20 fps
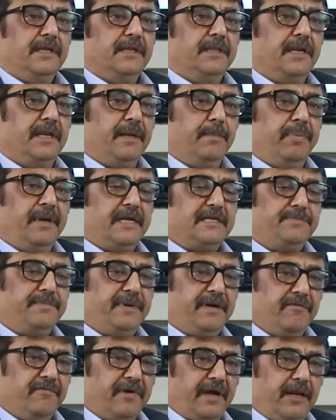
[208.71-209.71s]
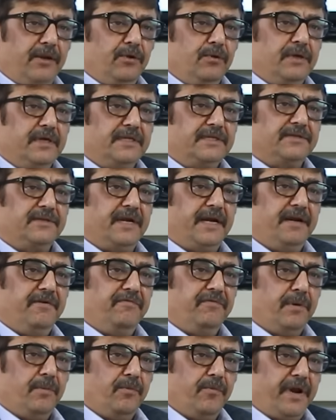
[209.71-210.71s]
the replacement value is right
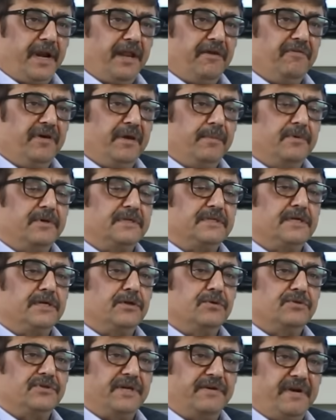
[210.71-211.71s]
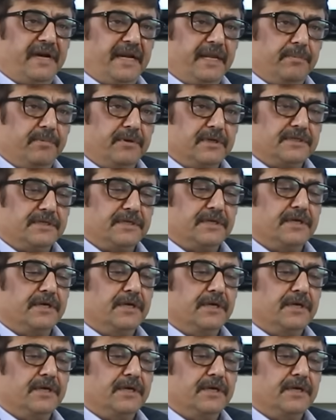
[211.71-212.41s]
from 25% to 70%.